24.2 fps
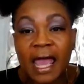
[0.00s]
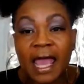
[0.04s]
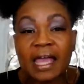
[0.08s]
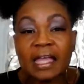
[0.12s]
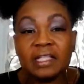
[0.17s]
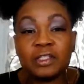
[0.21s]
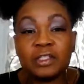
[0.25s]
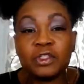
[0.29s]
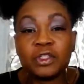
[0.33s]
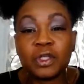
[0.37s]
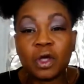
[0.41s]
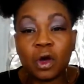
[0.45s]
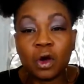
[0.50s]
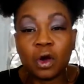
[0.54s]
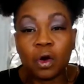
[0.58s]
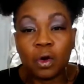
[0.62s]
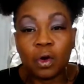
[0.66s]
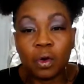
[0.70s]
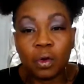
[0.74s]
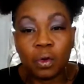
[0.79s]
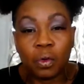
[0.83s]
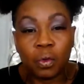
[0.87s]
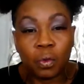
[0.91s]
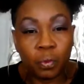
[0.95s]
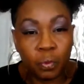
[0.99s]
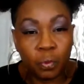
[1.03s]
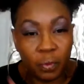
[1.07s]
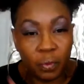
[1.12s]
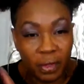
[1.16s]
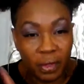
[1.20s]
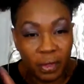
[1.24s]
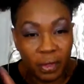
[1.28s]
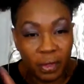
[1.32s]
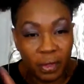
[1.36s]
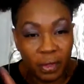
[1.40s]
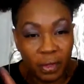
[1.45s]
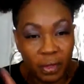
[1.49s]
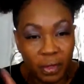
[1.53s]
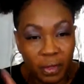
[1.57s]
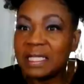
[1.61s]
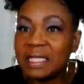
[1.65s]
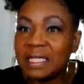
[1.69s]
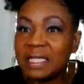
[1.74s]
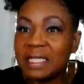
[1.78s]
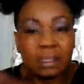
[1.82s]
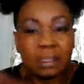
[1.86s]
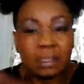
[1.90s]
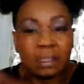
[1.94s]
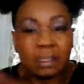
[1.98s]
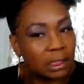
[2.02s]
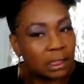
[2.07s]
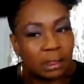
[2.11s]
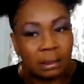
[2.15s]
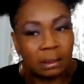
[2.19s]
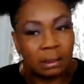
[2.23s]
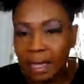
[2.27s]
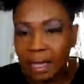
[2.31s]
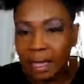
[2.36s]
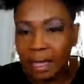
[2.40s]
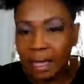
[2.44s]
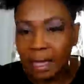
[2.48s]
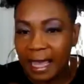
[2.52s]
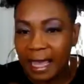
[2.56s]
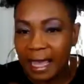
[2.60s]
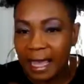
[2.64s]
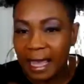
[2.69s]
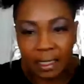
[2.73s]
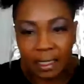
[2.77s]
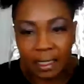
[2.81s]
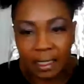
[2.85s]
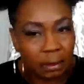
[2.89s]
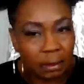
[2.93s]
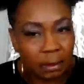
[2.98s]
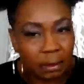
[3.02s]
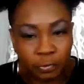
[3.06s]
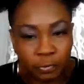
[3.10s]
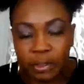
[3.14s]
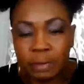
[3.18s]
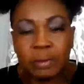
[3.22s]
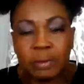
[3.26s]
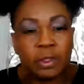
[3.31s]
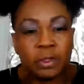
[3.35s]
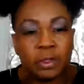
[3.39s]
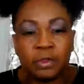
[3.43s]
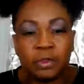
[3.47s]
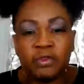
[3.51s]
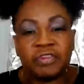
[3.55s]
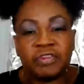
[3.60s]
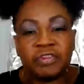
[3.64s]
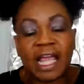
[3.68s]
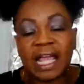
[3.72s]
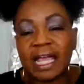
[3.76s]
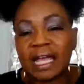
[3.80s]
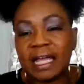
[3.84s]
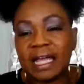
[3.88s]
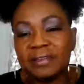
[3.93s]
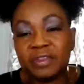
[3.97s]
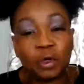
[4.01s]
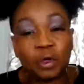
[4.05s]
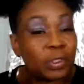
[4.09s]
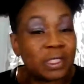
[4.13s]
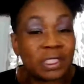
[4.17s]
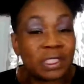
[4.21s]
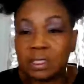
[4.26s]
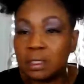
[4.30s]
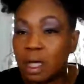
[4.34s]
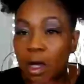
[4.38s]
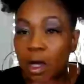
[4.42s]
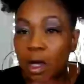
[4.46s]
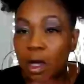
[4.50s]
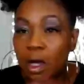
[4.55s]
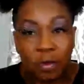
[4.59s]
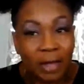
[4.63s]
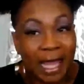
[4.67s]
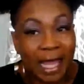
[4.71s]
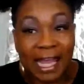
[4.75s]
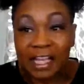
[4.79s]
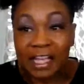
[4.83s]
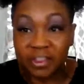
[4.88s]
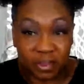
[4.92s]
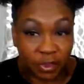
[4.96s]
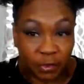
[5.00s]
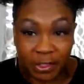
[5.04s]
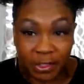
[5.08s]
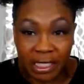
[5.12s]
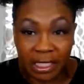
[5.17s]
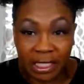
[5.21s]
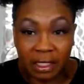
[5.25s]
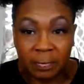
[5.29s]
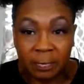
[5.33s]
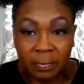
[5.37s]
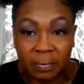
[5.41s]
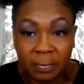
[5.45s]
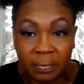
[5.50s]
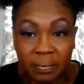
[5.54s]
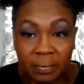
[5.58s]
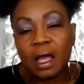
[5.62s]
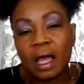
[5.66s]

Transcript: And so he immediately had it removed, and there was no cancer in it.